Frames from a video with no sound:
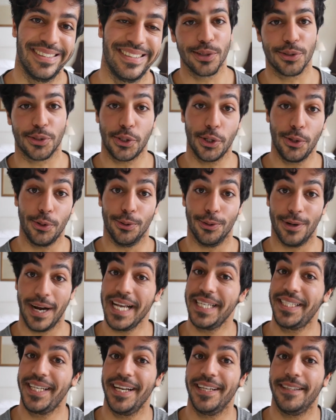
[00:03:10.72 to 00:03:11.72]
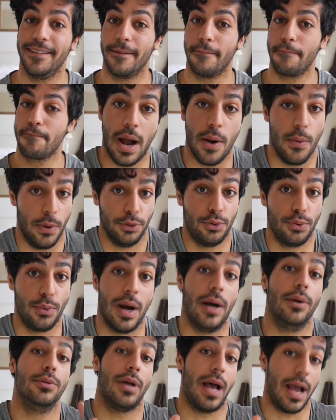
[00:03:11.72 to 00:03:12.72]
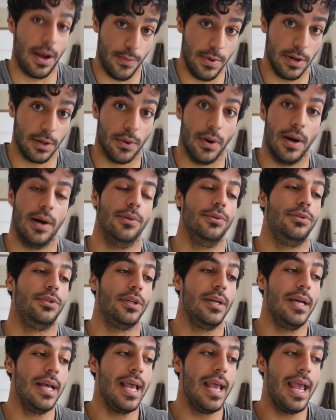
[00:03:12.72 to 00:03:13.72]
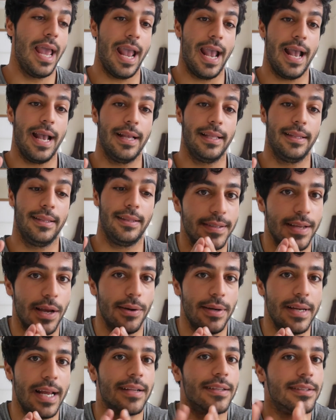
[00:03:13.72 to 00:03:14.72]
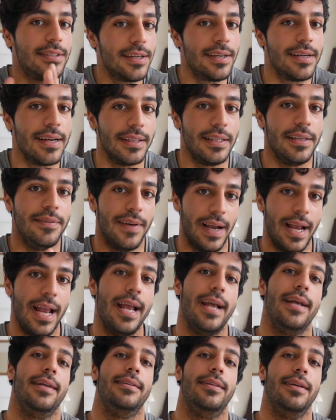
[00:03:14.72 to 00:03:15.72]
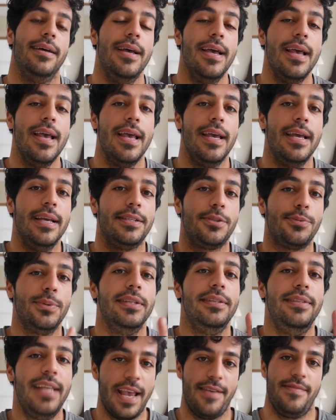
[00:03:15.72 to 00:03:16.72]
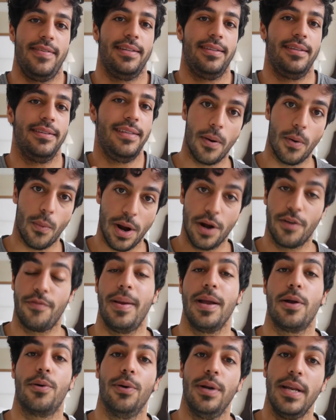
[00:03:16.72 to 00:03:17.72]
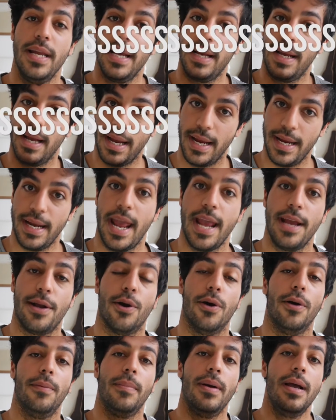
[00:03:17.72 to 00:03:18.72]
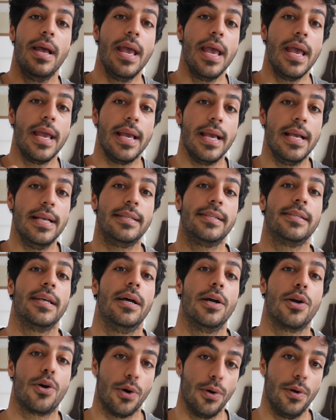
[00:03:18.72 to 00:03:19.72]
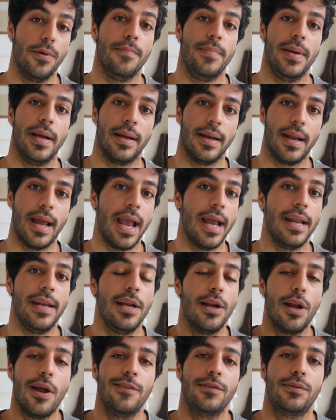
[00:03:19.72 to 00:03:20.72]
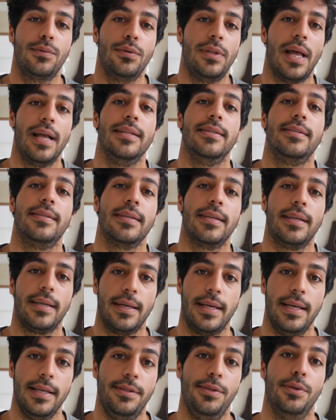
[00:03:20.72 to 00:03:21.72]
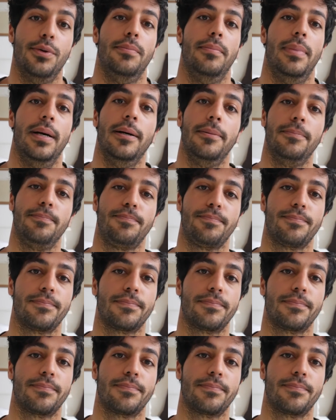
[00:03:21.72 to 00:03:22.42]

So I said I want to go out. I will go out, and the only alternative I had is with David. One of my colleague in ACOM is uh, Colombian, and he loves to dance kizomba.